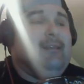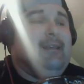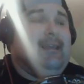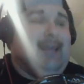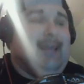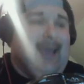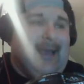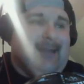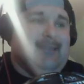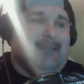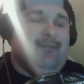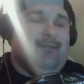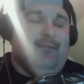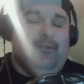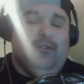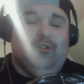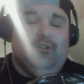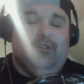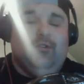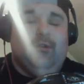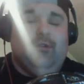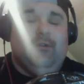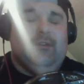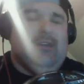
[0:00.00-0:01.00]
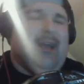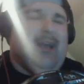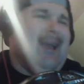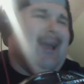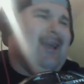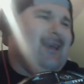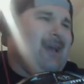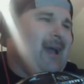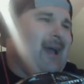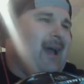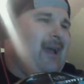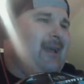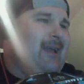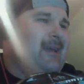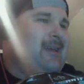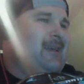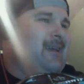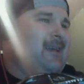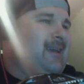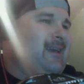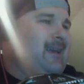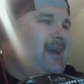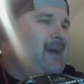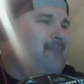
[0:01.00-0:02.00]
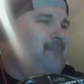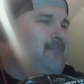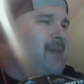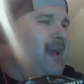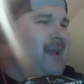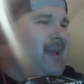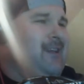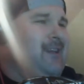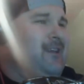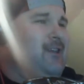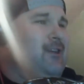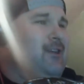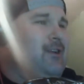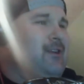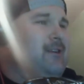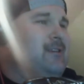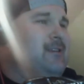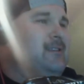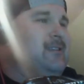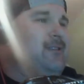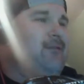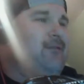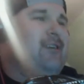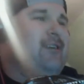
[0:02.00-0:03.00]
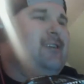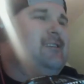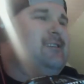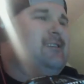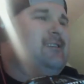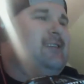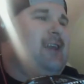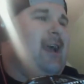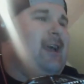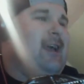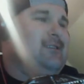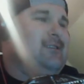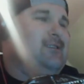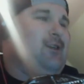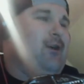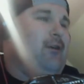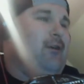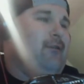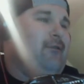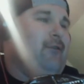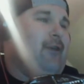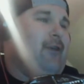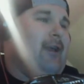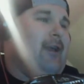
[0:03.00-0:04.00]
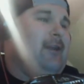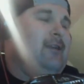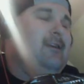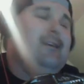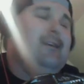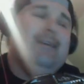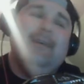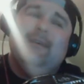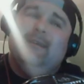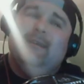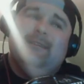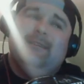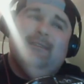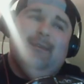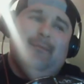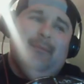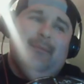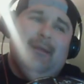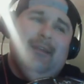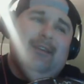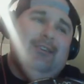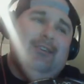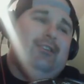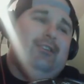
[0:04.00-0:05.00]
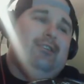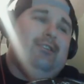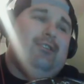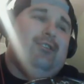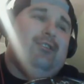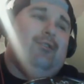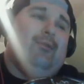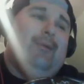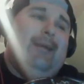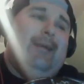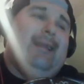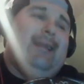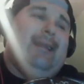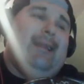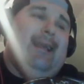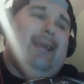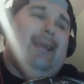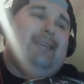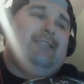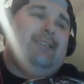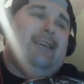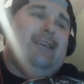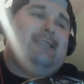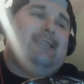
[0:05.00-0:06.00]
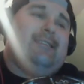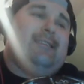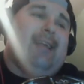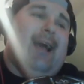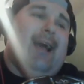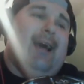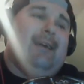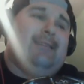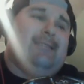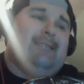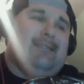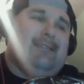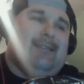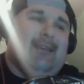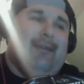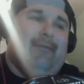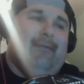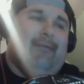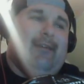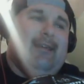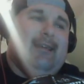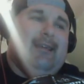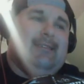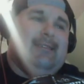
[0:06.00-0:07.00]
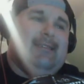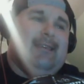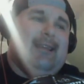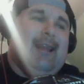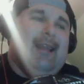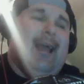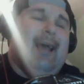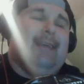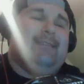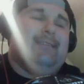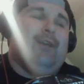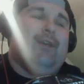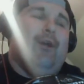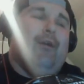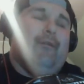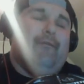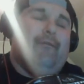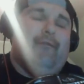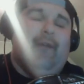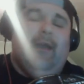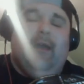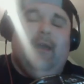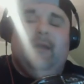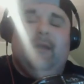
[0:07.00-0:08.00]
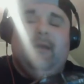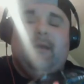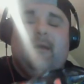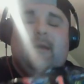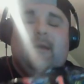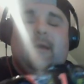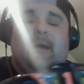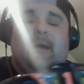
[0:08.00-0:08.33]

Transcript: if he's a NASCAR fan. Somebody should tweet at AJ Styles to see if he is a NASCAR fan. But we're going to take a look at this car here.